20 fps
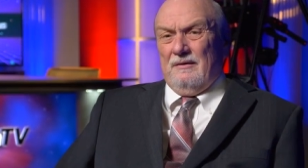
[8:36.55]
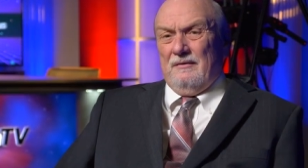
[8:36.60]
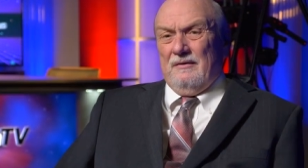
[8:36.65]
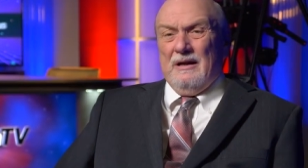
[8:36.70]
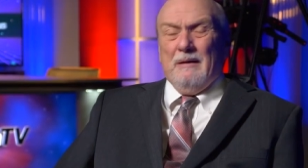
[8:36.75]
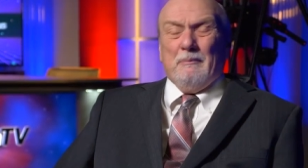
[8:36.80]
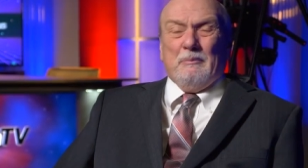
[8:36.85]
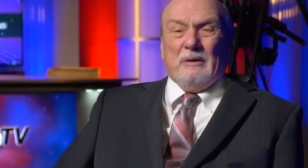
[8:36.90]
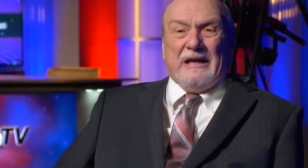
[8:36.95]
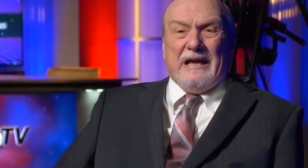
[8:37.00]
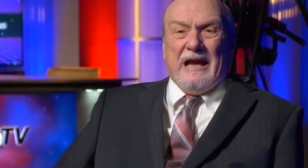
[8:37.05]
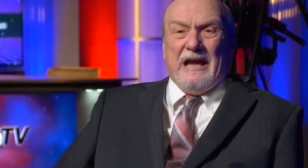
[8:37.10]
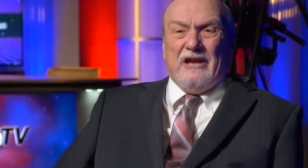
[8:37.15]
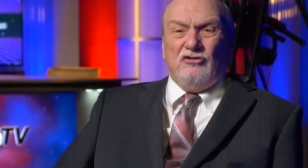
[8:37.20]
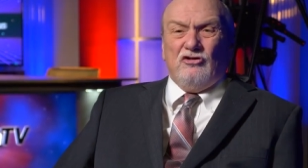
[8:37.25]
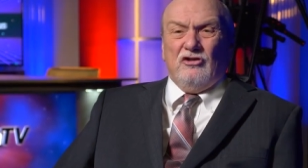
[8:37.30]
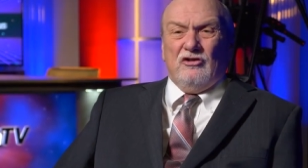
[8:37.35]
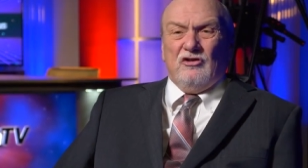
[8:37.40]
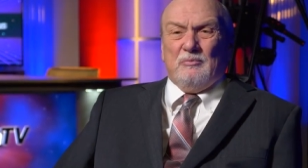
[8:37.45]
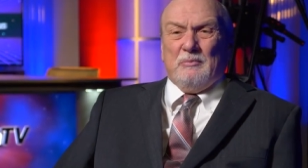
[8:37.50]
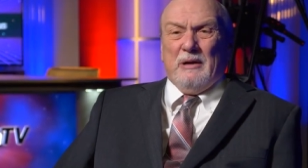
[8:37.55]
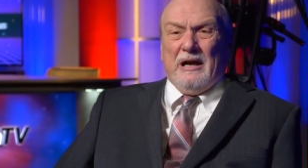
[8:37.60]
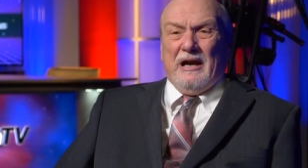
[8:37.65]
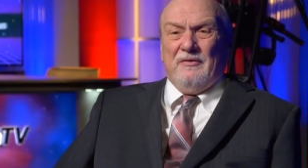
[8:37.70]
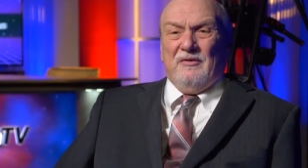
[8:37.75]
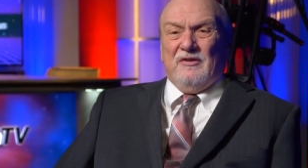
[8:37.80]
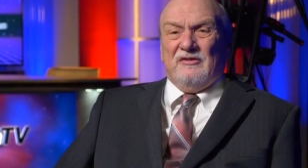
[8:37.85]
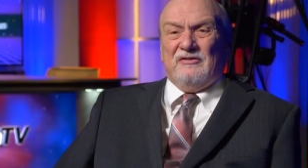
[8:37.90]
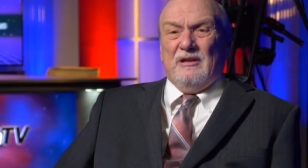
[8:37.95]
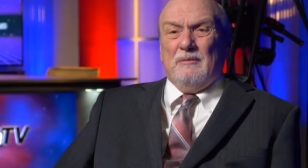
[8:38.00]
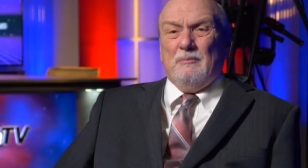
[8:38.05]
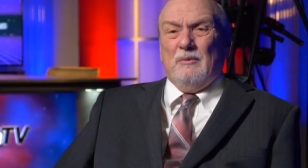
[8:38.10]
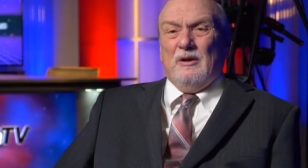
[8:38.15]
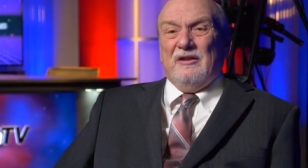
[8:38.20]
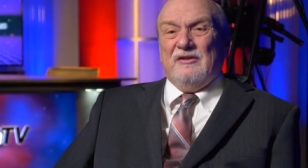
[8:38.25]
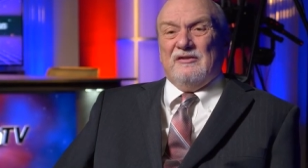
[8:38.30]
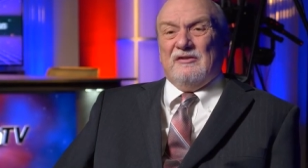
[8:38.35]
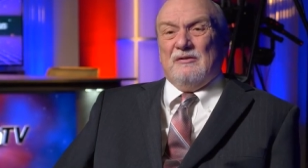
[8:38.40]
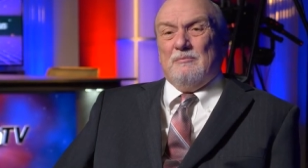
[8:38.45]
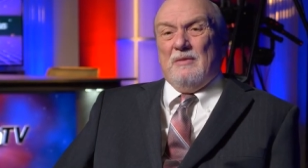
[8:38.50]
the implications behind the
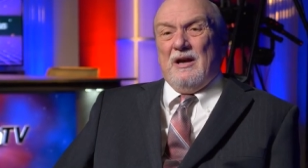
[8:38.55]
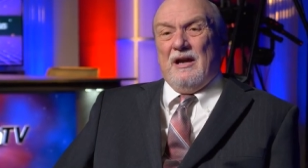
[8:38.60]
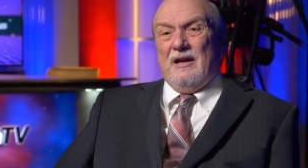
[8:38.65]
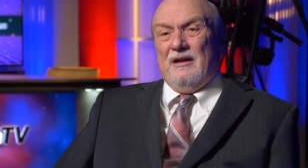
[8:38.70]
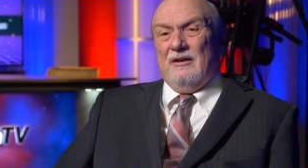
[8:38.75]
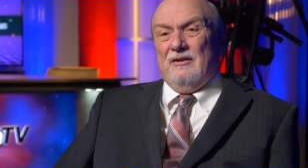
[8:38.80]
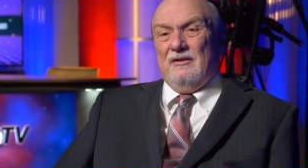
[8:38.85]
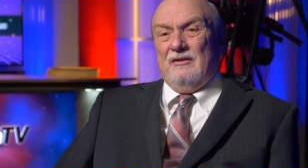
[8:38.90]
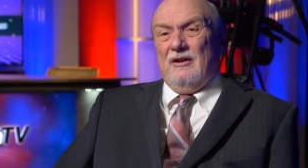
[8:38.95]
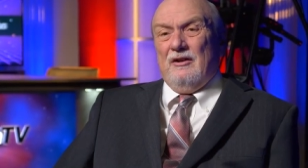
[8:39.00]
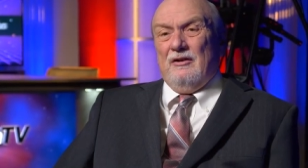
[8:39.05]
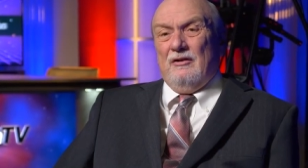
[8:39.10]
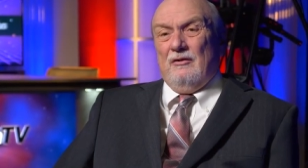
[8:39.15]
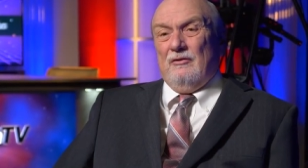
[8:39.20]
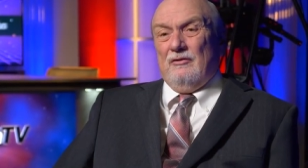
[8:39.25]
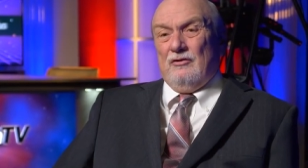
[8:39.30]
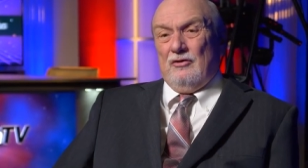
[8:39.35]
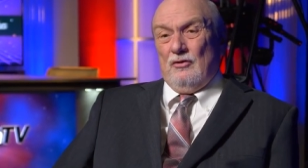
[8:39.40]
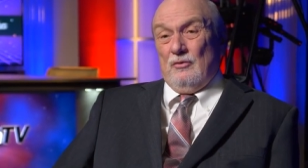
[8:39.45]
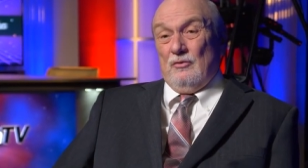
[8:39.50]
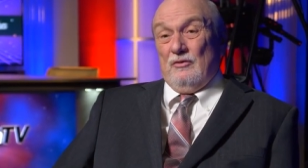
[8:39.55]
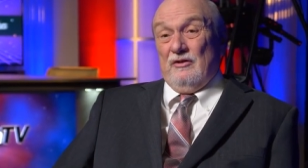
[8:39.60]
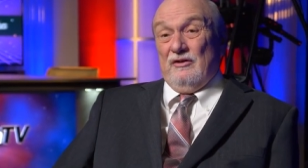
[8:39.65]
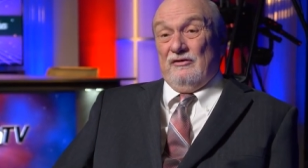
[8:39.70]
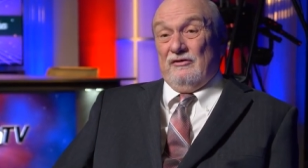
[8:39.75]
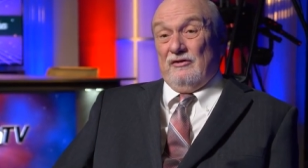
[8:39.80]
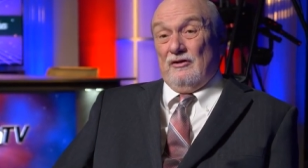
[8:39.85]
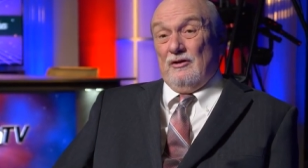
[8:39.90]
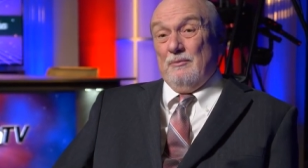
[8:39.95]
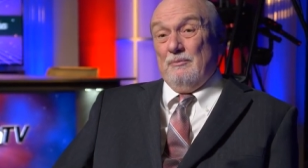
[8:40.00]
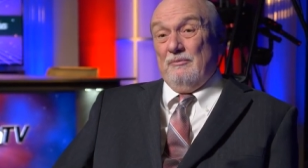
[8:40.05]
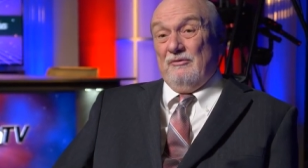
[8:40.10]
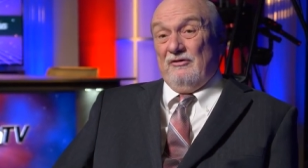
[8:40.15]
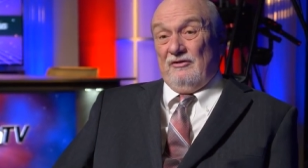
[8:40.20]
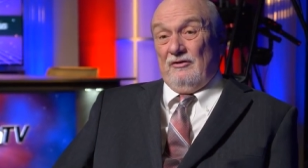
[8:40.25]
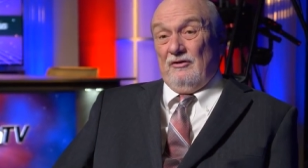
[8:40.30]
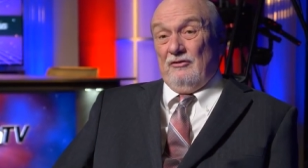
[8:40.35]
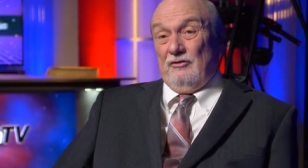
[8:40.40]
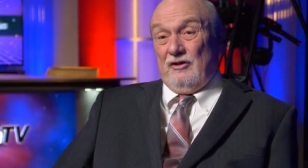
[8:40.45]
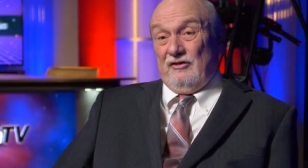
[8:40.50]
symbolism might continue to disturb
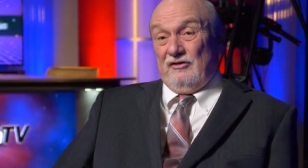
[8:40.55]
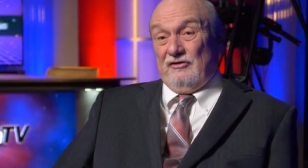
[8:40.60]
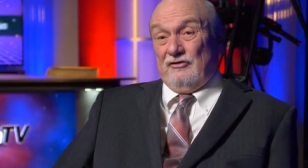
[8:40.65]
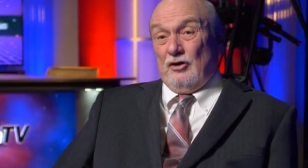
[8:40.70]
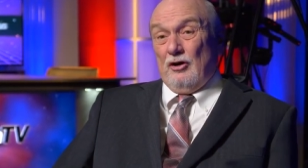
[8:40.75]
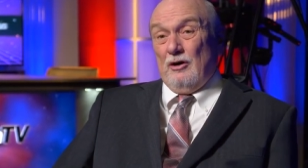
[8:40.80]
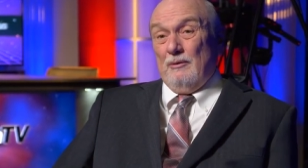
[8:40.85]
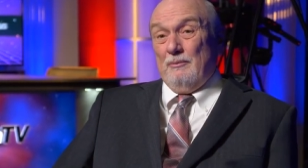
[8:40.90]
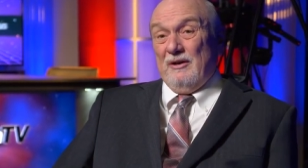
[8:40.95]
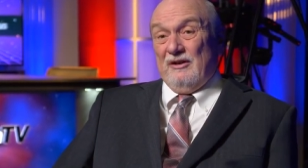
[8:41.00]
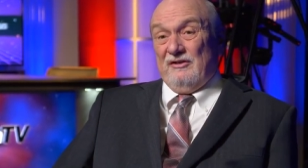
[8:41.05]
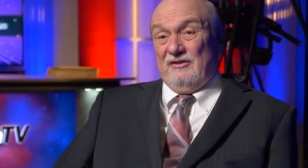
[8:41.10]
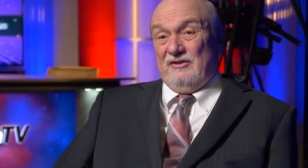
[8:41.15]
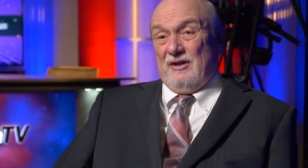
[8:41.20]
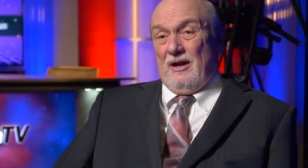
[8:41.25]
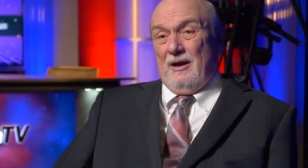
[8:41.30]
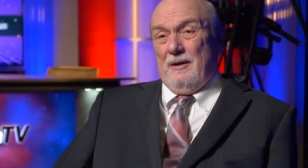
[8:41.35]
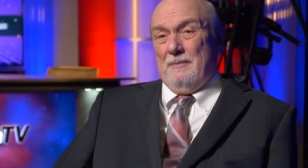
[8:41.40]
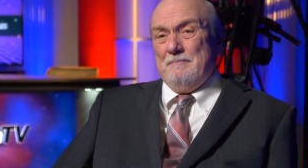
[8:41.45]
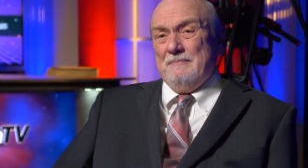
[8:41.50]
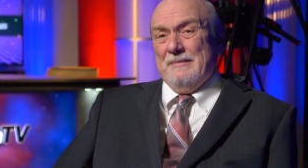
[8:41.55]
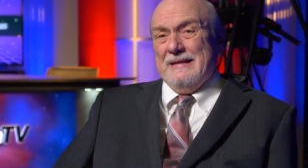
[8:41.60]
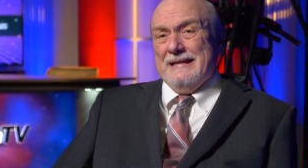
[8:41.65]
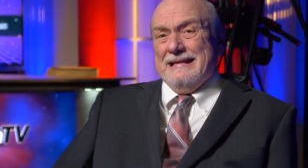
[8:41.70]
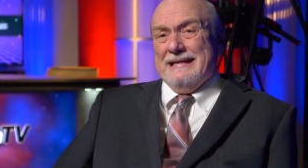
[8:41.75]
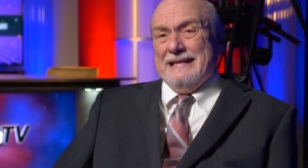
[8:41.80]
some,